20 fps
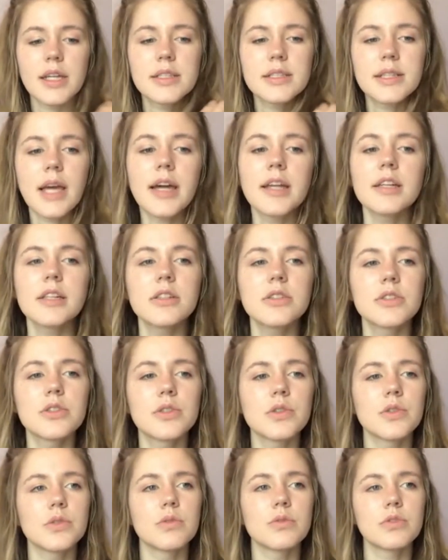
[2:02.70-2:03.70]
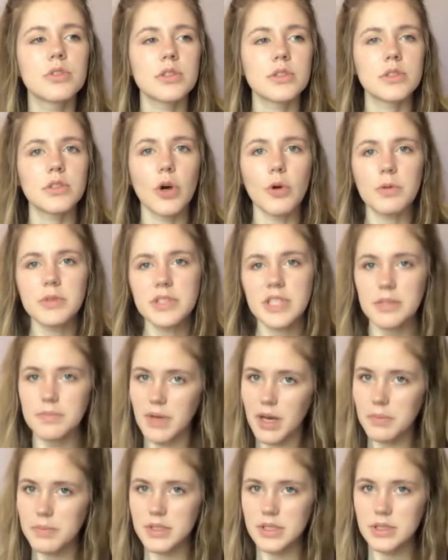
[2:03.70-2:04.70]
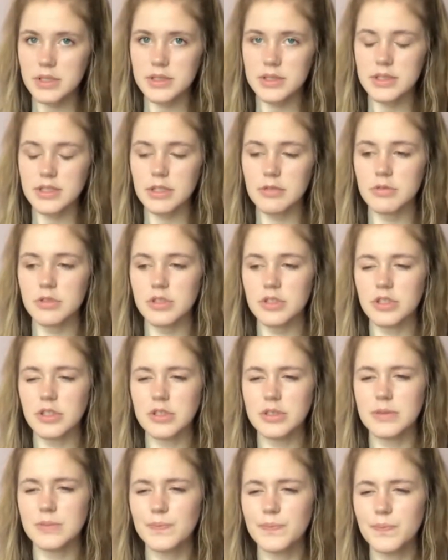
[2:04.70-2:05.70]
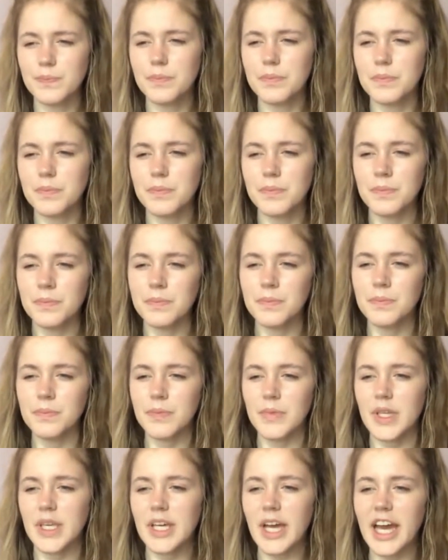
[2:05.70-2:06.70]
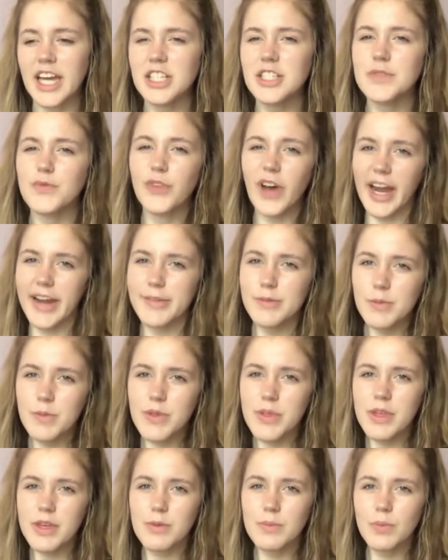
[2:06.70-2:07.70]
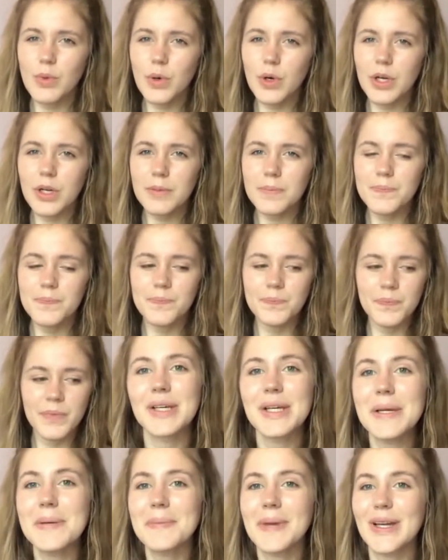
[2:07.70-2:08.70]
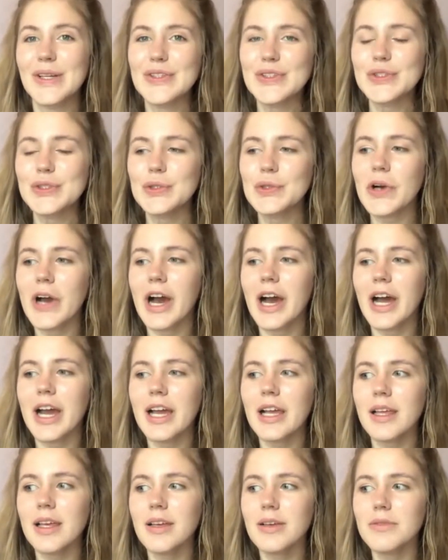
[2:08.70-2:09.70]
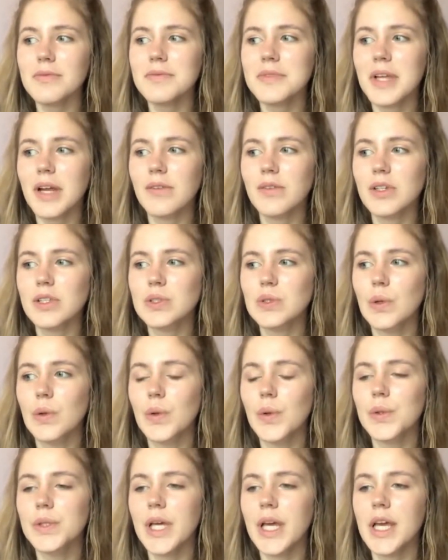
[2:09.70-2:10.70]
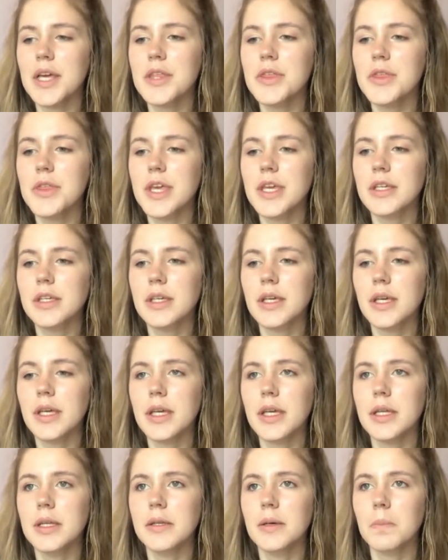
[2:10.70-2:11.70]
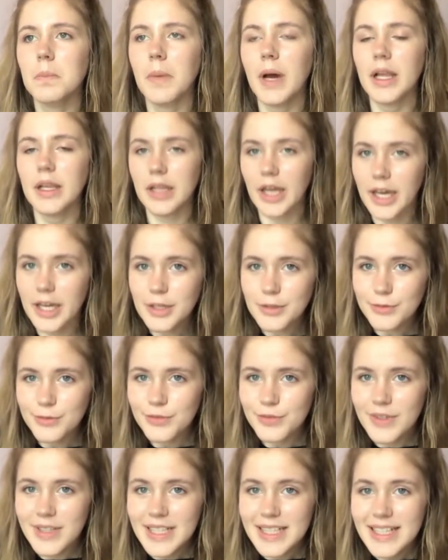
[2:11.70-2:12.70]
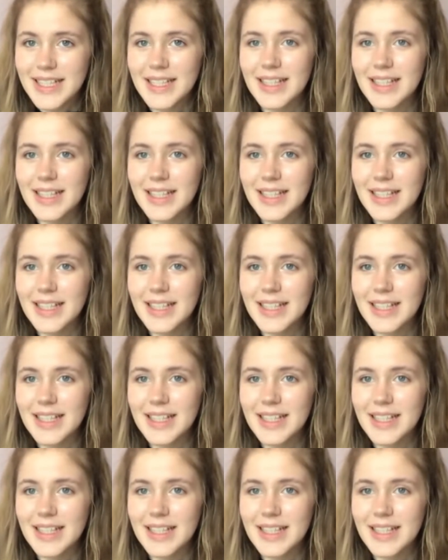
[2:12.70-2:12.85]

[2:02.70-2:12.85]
I decided to just go with Depop because it was just, yeah, I just vibed with it more. And mind you, I have never sold a thing in my life,